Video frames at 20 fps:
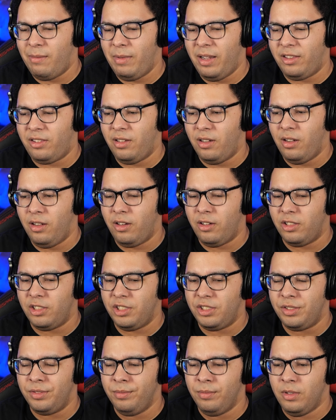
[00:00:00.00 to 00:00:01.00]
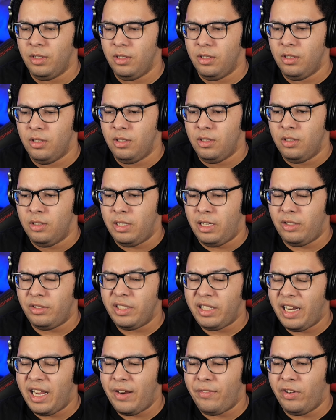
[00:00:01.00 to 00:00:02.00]
tongue, or just I don't
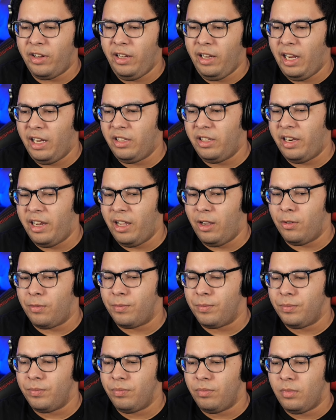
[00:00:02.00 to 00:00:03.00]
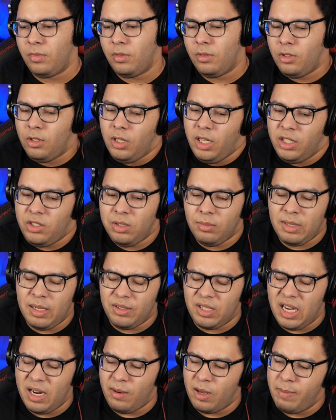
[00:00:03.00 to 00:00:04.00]
think I ever yanked it out. It sometimes
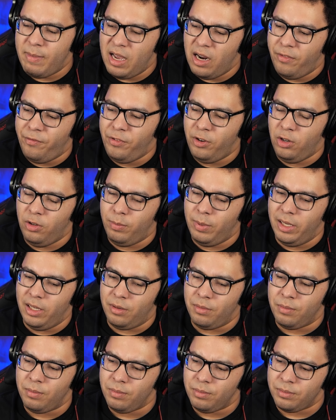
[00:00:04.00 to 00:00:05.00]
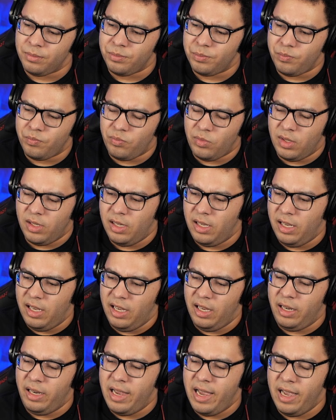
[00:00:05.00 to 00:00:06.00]
can come out of food, but,
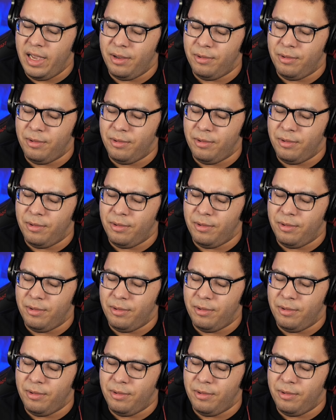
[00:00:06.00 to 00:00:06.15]
yeah,